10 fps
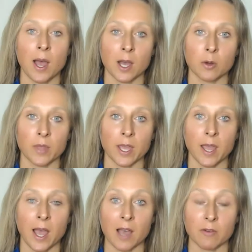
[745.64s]
how they
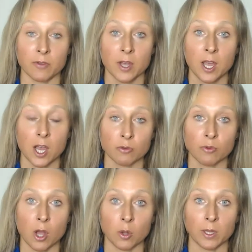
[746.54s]
have a
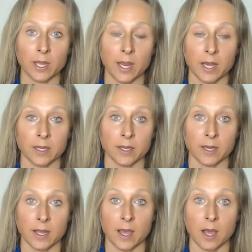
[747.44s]
role in
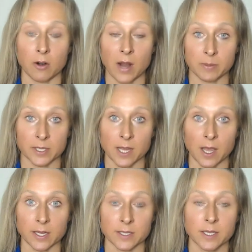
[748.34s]
our
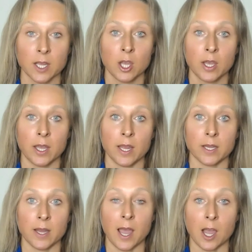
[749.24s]
appetite,
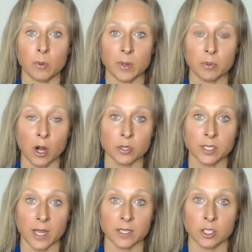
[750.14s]
in how we
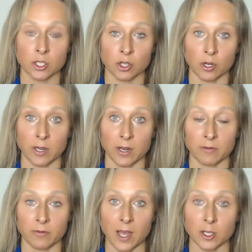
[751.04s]
process sugar
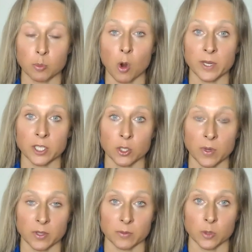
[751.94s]
and fats, what we do
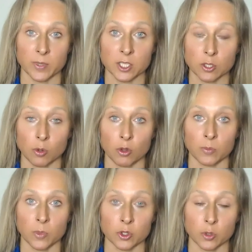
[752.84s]
with them, do we store
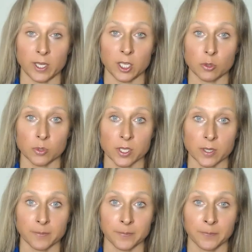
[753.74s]
them or do we use
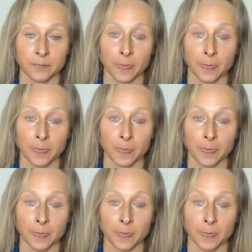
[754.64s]
them?